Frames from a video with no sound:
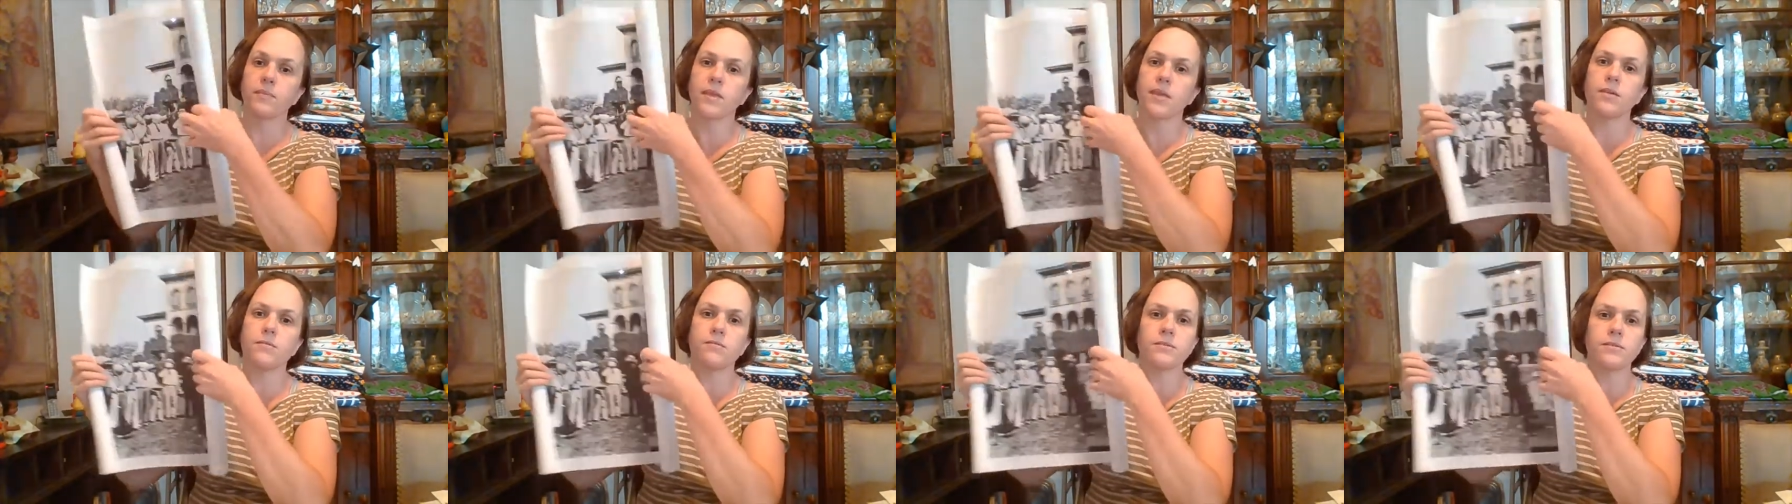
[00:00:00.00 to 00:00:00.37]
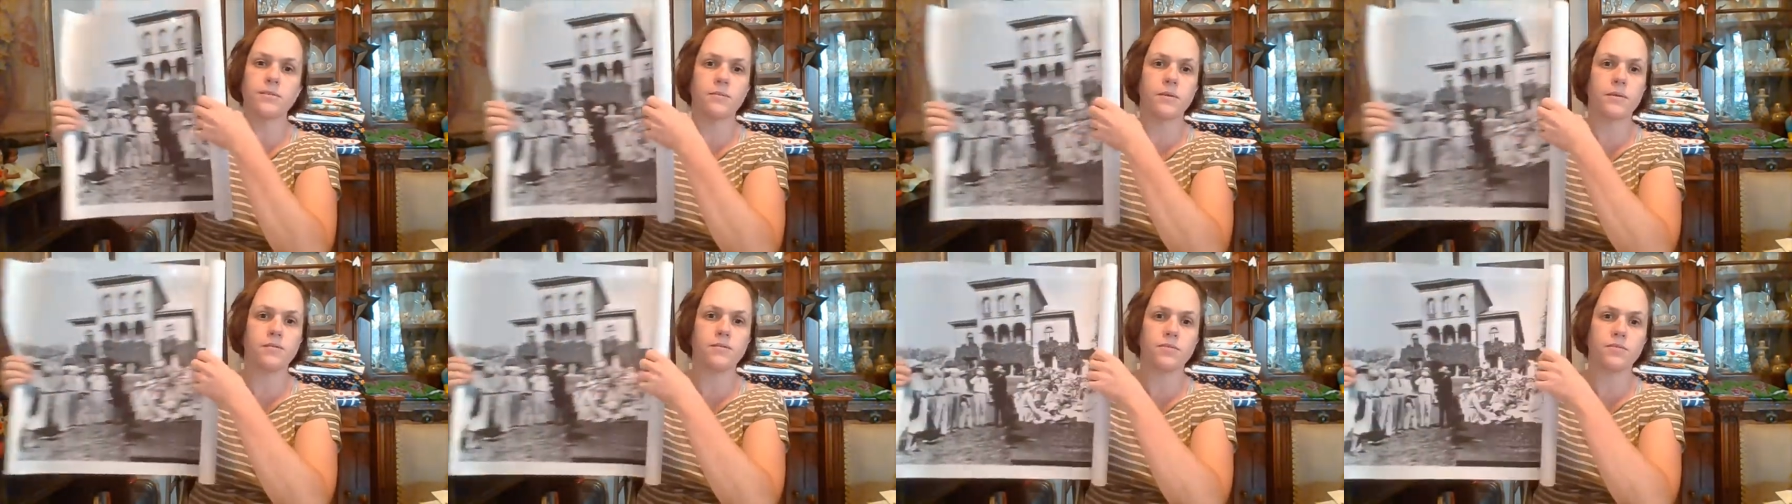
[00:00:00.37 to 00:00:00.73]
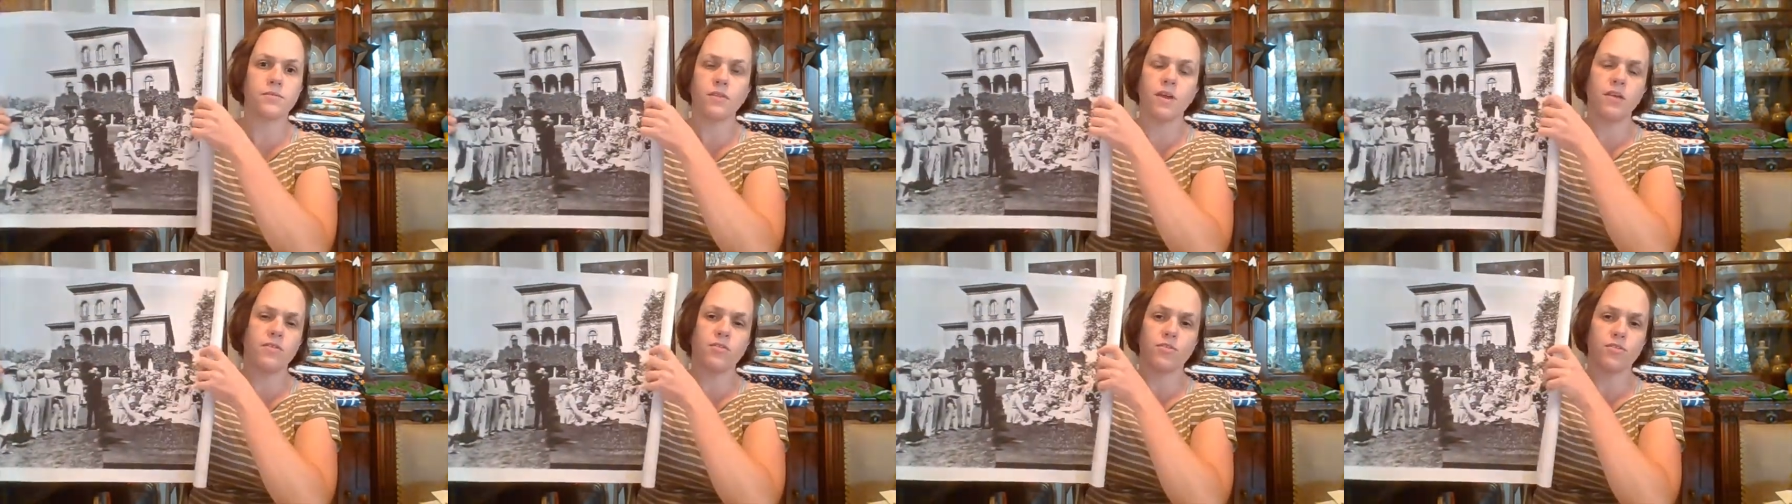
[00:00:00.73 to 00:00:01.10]
it was about
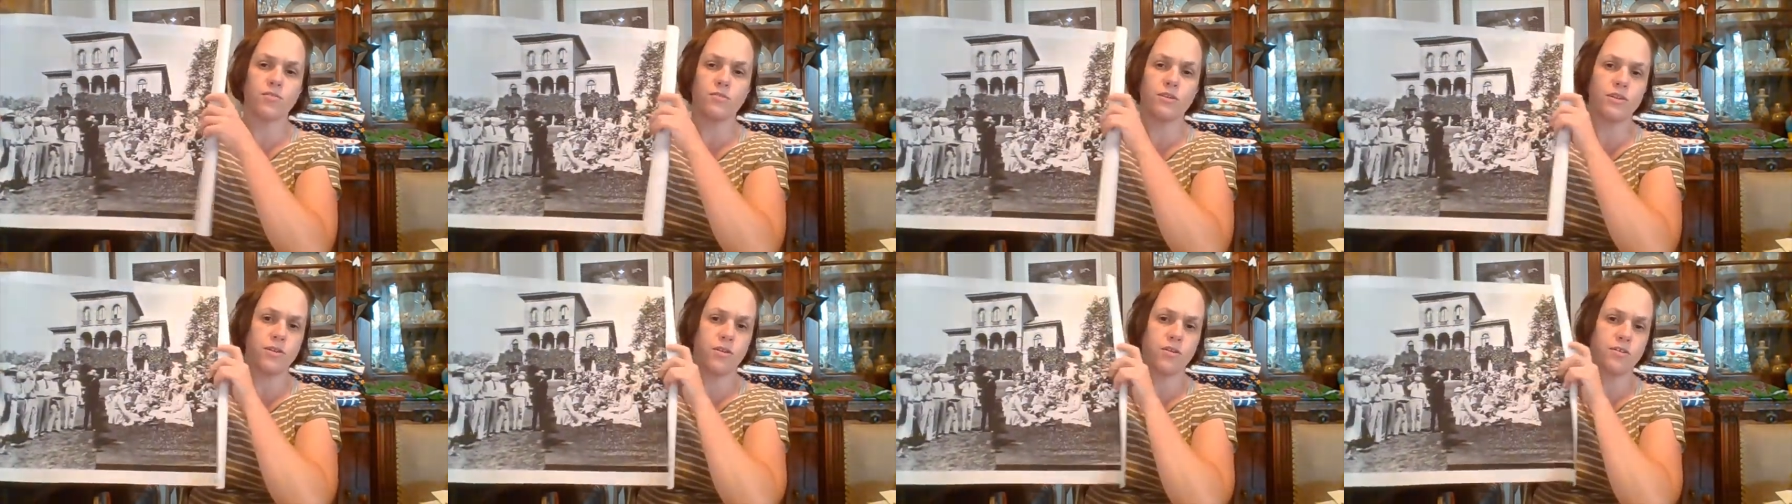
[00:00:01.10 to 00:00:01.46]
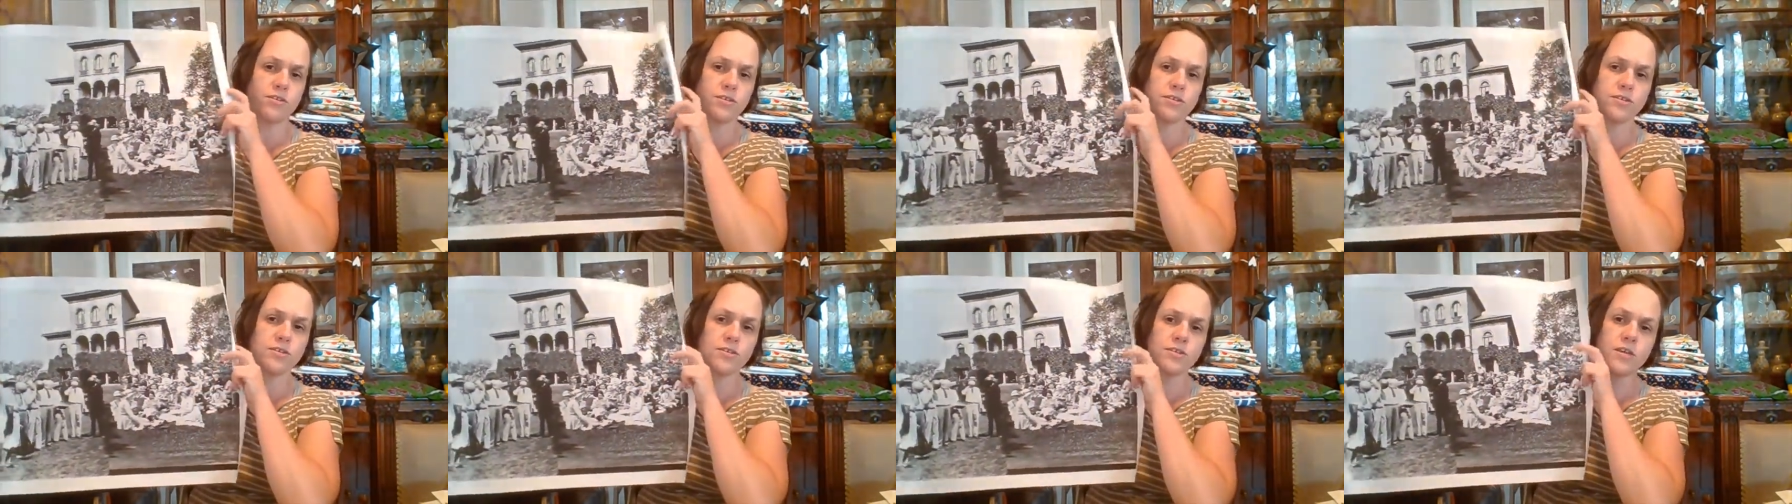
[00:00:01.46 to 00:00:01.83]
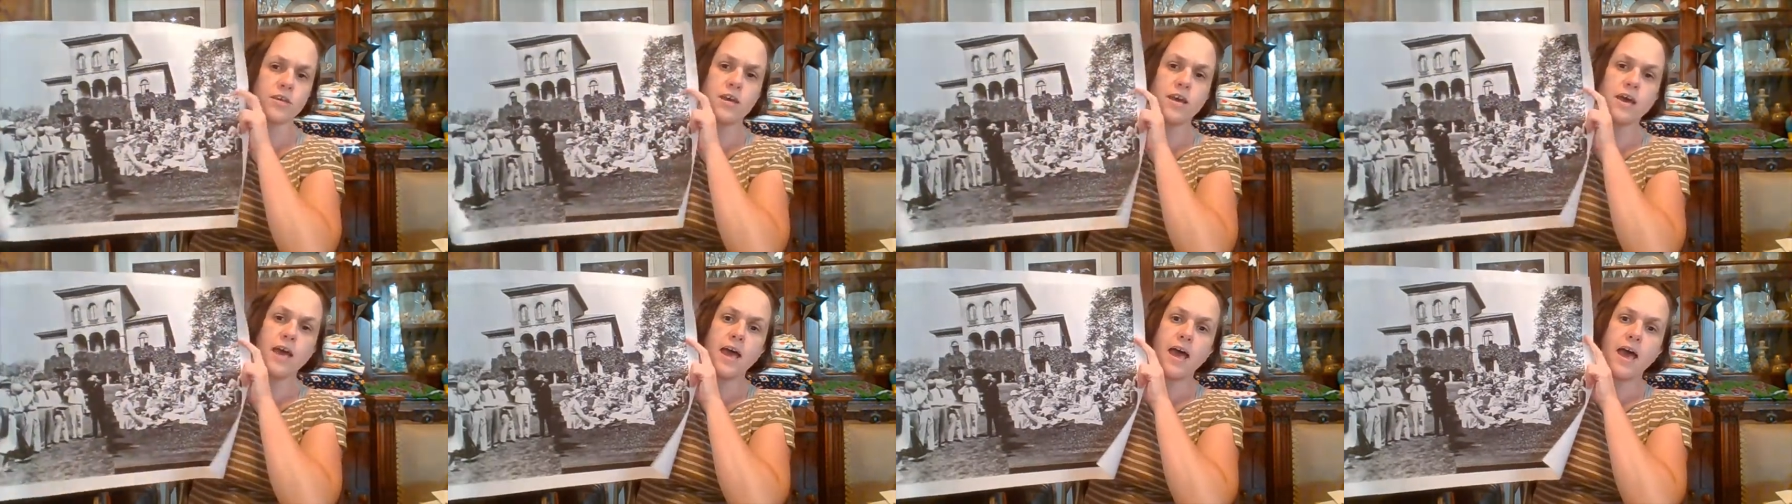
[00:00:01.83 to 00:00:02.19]
under
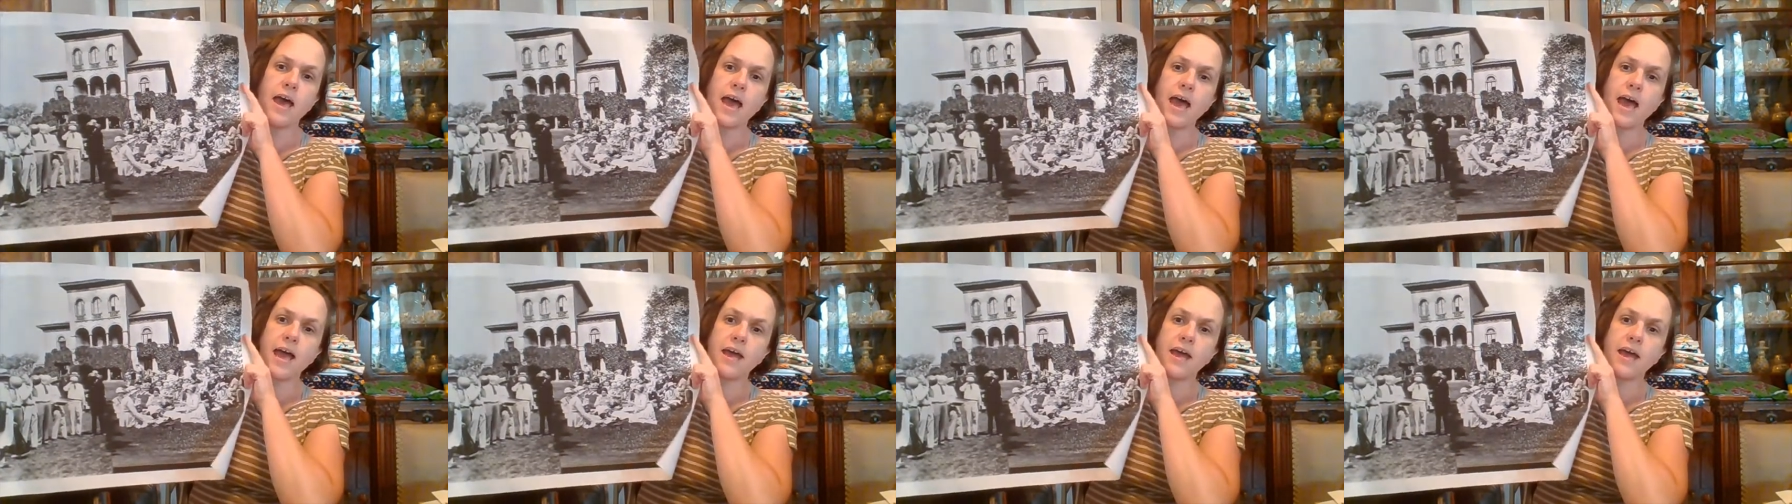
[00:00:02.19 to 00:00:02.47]
$3.